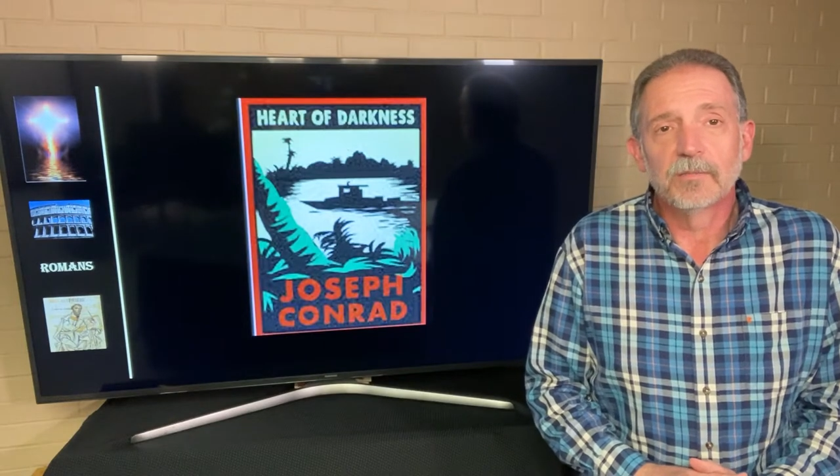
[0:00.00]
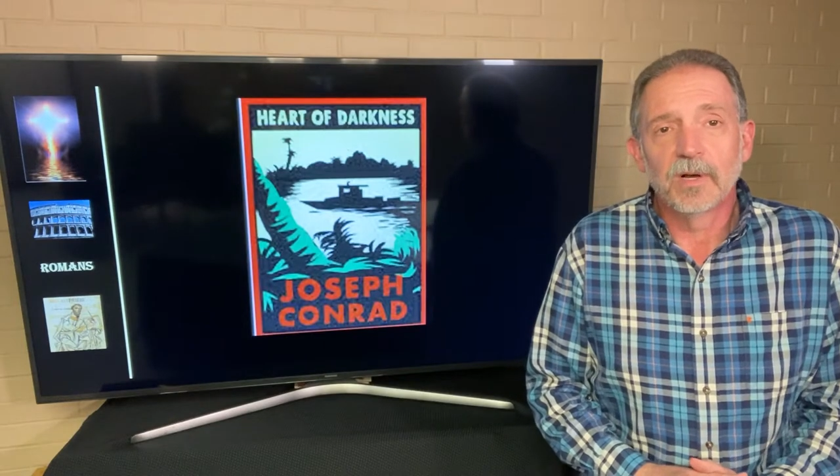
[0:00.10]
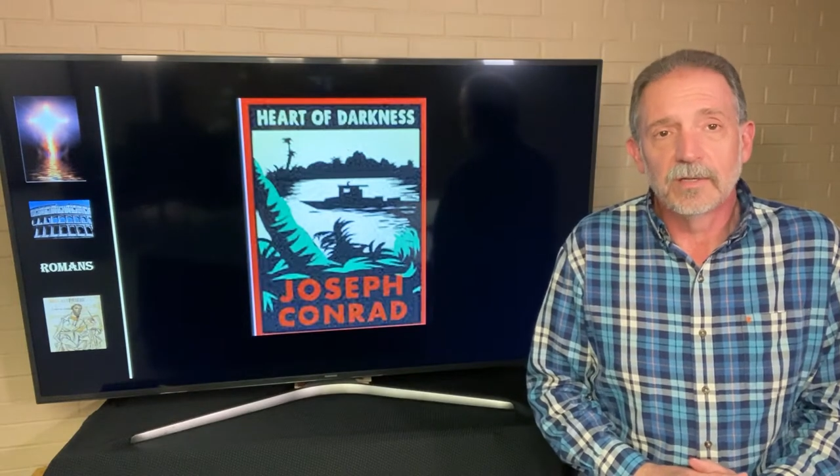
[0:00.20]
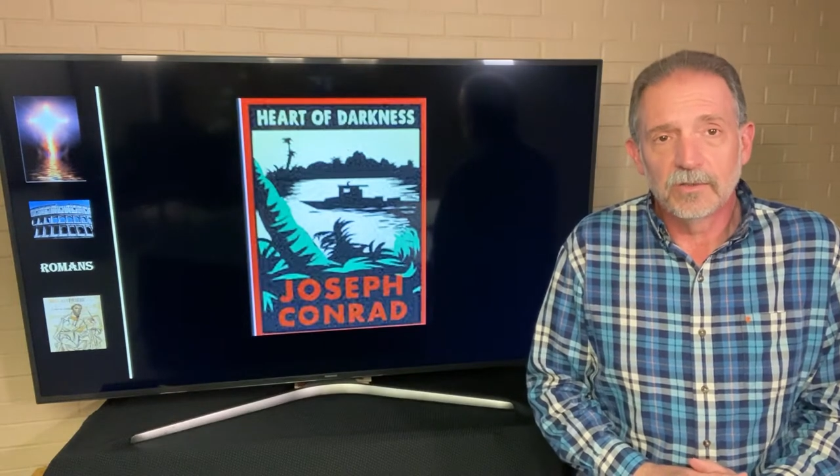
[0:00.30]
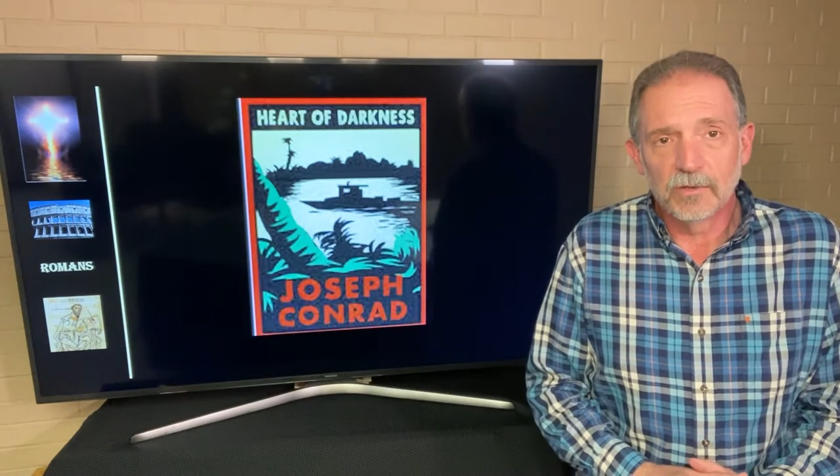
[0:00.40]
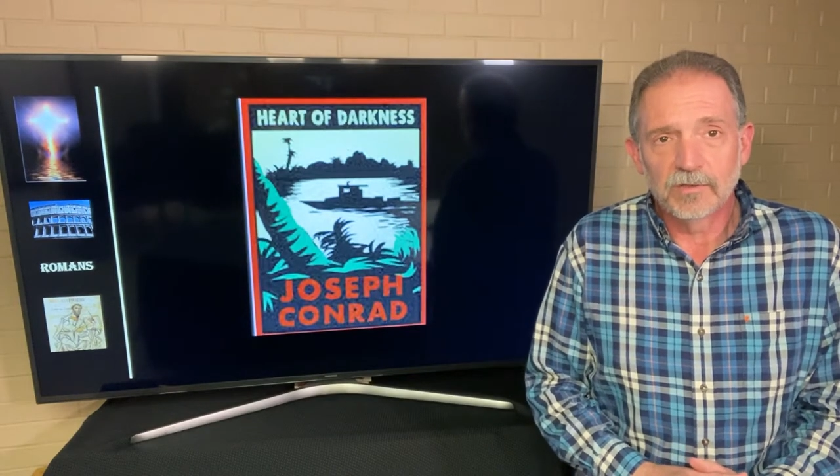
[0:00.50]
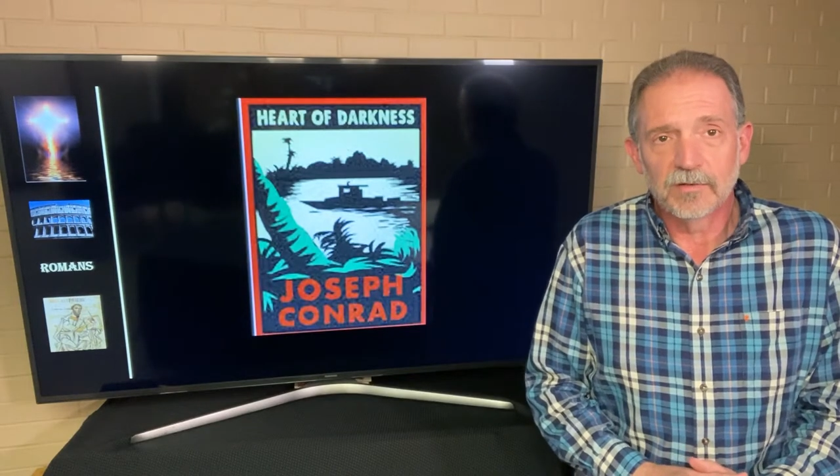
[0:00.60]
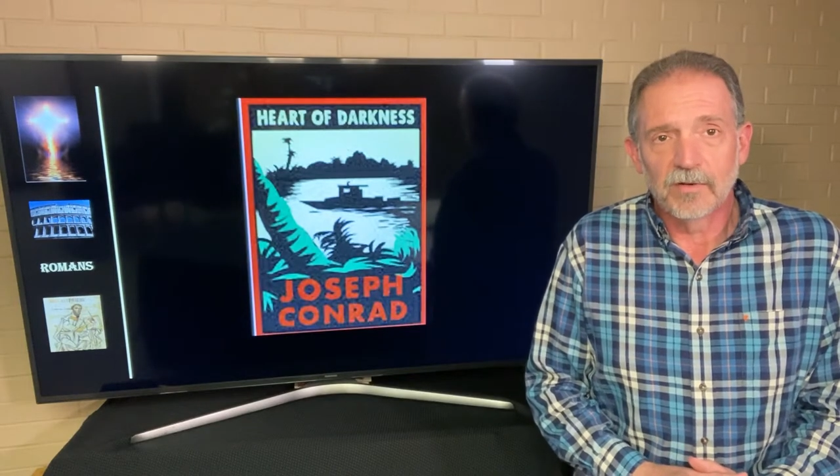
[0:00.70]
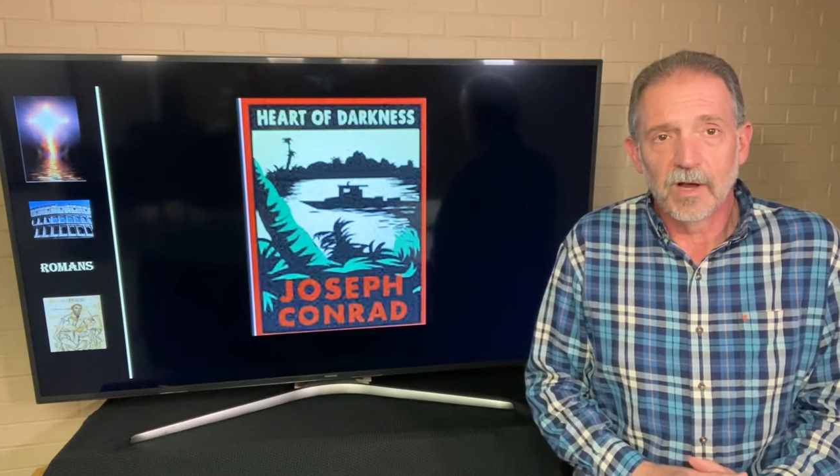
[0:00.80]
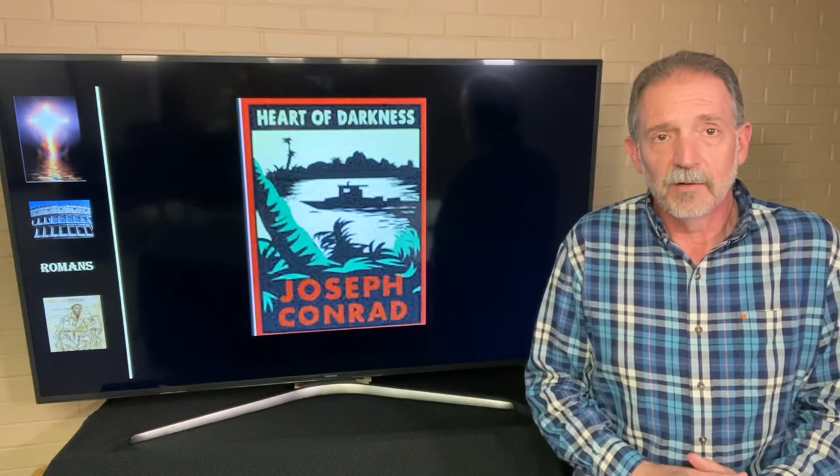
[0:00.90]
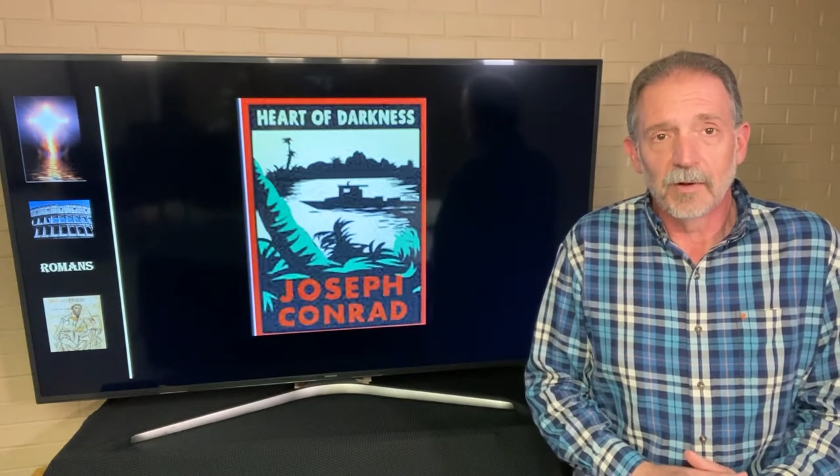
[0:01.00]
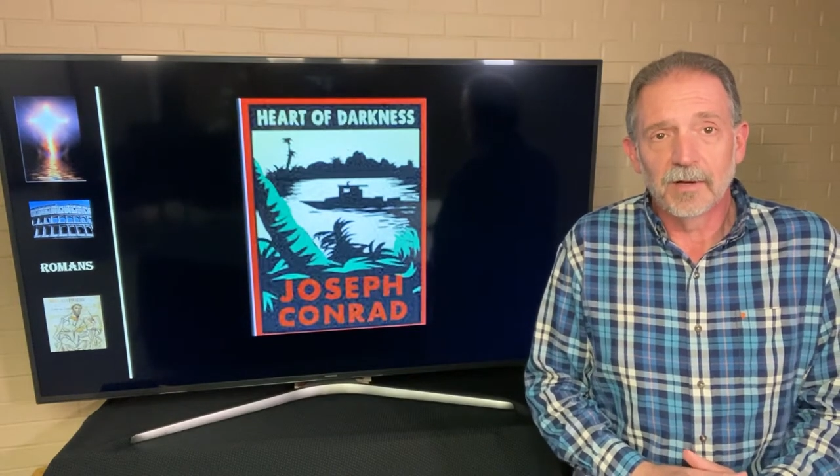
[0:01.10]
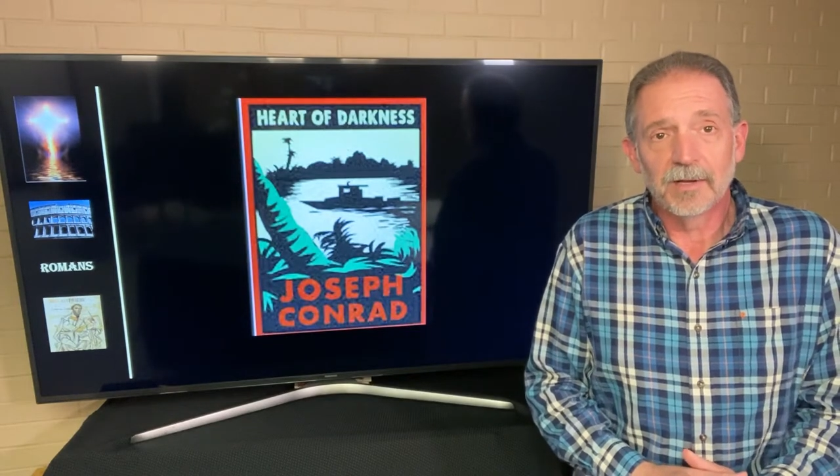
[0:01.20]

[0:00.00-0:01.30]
by Joseph Conrad.